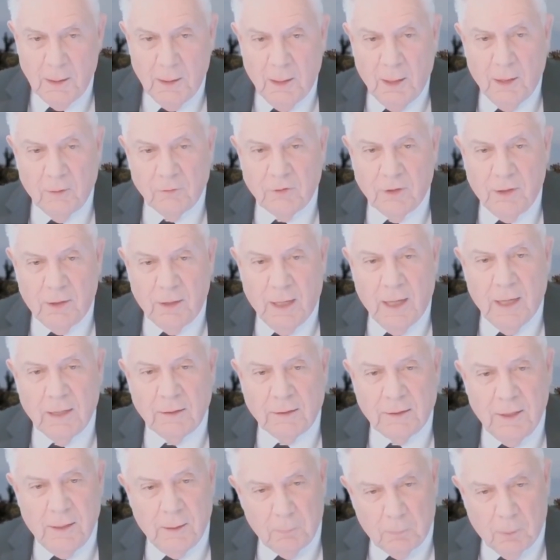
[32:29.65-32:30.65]
I said I
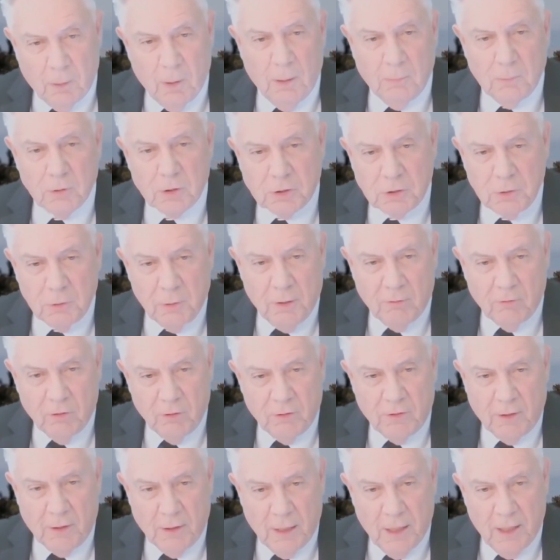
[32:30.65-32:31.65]
can't promise you
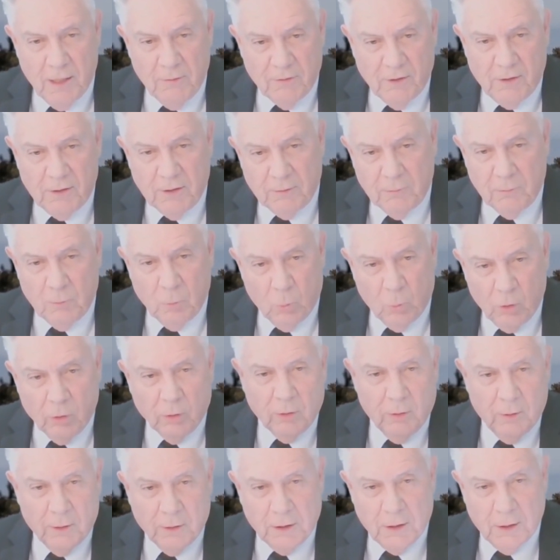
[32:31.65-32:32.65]
everything I think we're
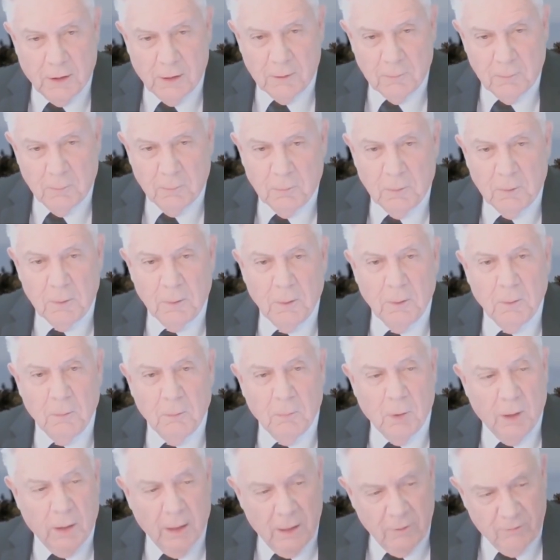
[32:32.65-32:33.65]
going to get,
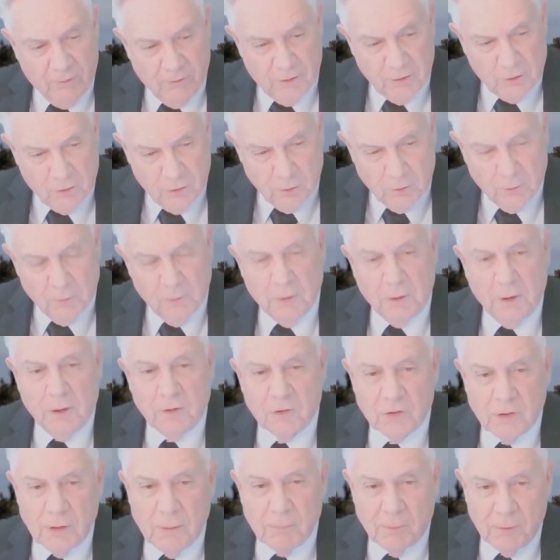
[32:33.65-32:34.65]
but I think you're going to
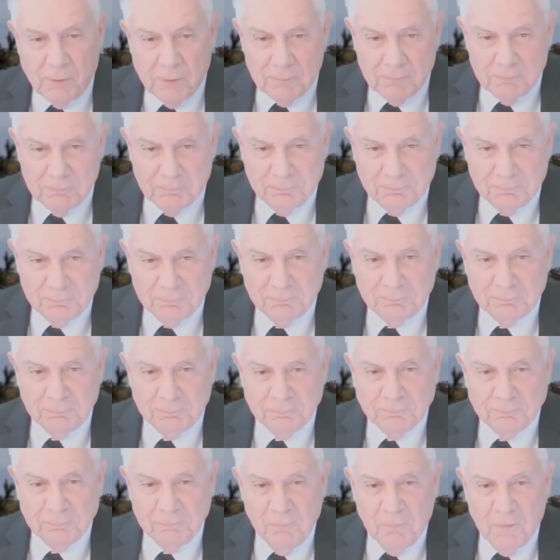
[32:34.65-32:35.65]
get something
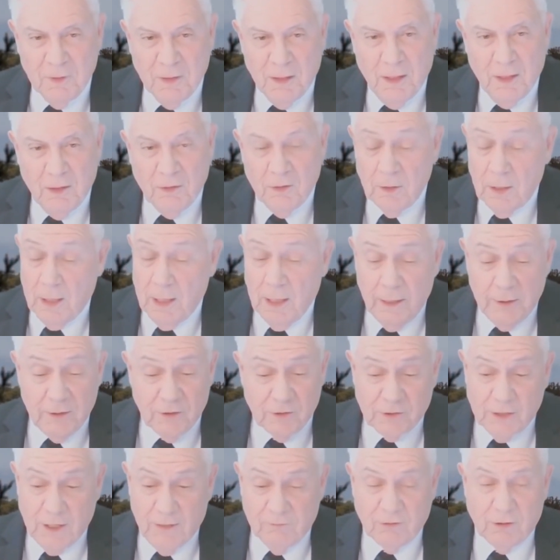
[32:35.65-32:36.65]
and I
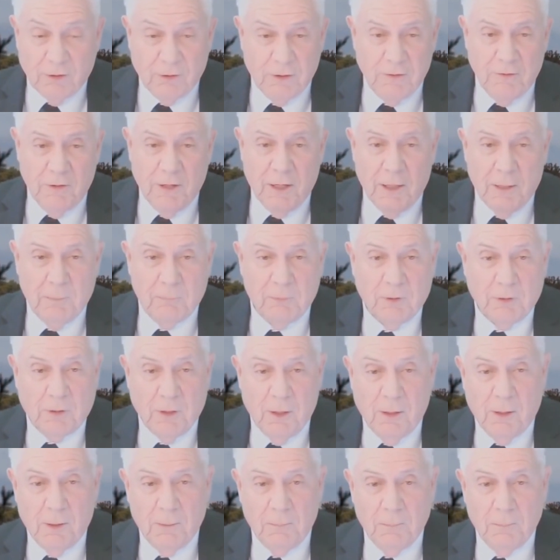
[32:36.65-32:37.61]
just have to leave that up to God.